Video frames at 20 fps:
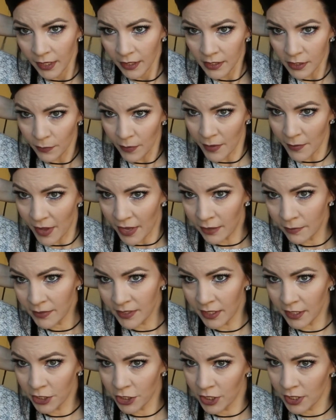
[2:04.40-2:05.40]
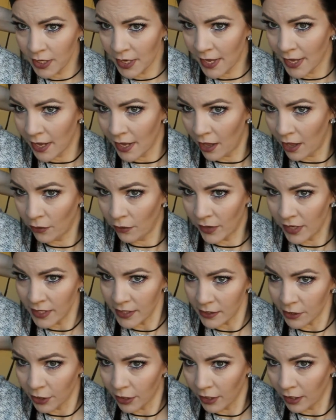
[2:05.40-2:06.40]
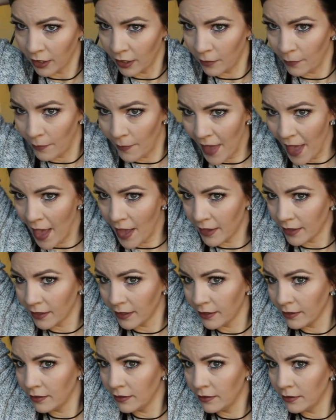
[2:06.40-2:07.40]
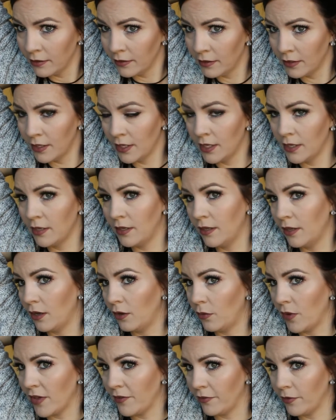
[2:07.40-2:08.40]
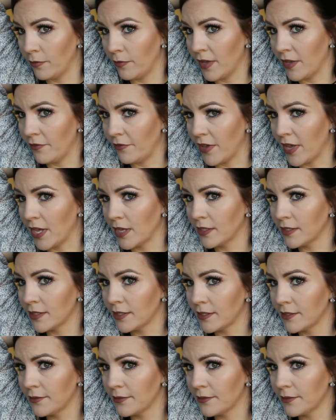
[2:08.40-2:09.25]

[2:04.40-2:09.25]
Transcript: So my bottom section, I always curl back away from my face.